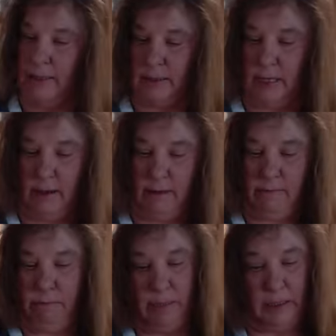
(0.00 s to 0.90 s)
of
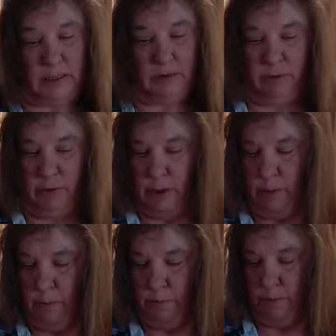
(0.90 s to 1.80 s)
mixed fruit.
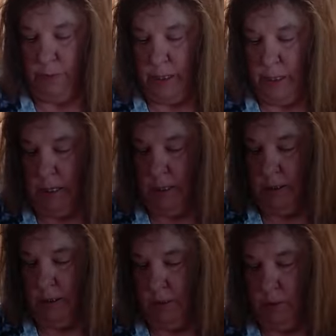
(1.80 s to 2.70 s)

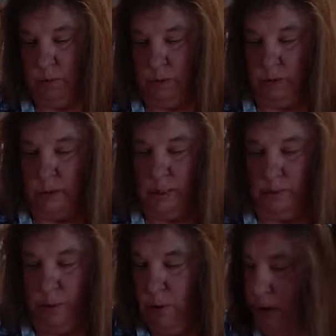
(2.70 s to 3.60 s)
So we're just going to
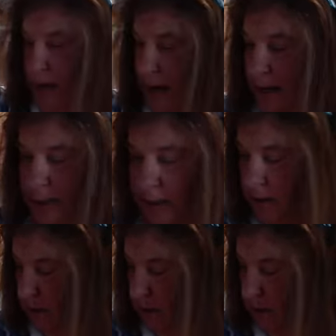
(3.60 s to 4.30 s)
pour that in.